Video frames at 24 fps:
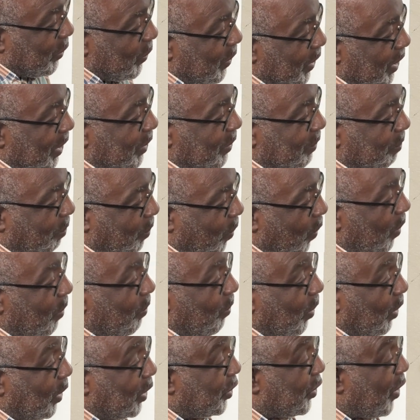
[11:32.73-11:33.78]
through the
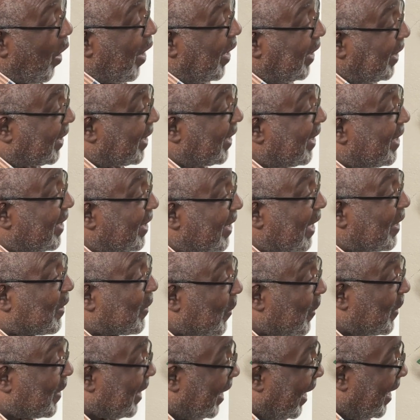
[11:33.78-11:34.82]
Portmore Joint Citizens
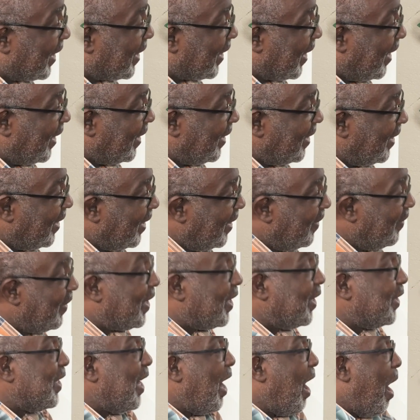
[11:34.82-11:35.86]
Association,
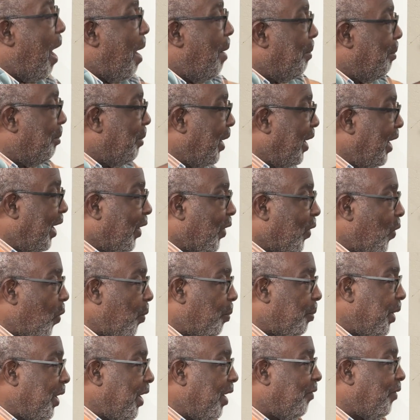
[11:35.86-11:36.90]
which is an umbrella
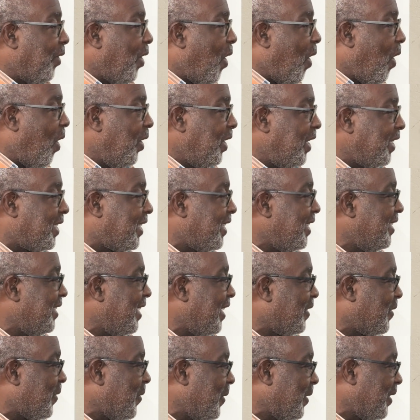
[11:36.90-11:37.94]
group of all the citizens
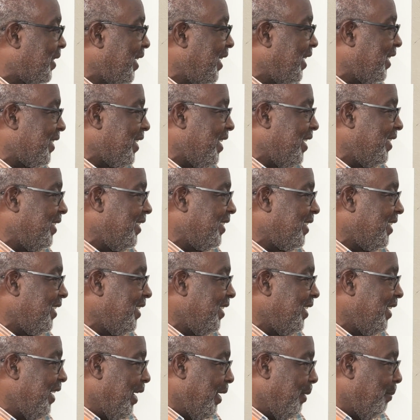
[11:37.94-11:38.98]
associations
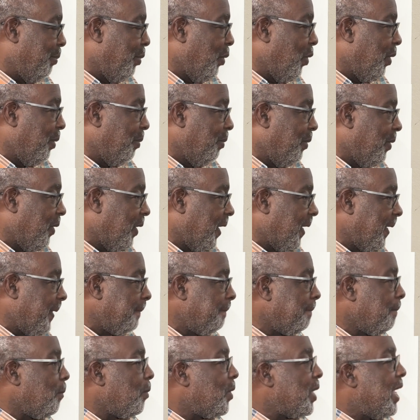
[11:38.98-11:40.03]
in Portmore.
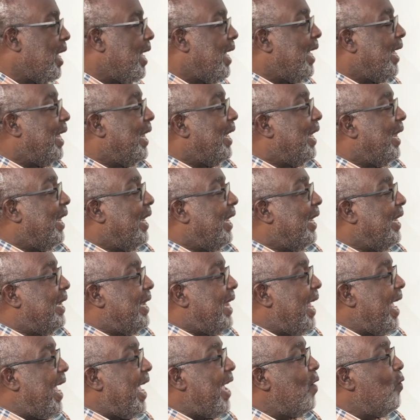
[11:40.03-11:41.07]

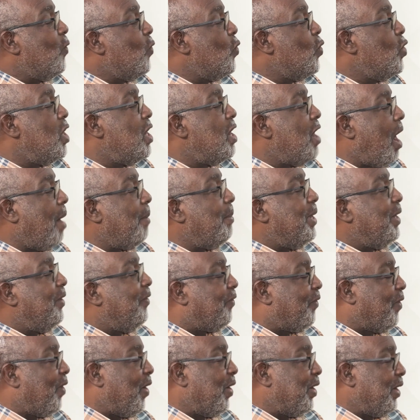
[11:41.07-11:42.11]
They who
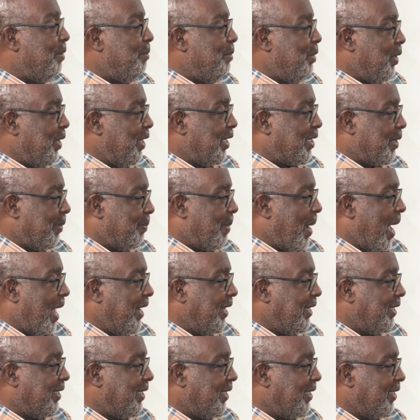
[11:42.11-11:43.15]
lobbied for the
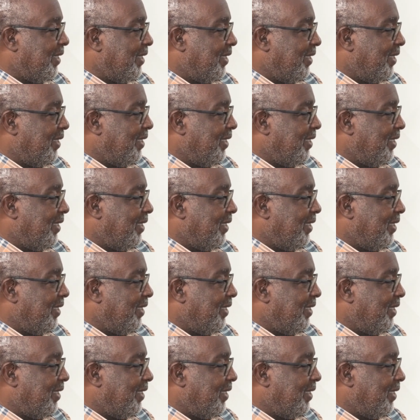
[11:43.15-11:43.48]
municipality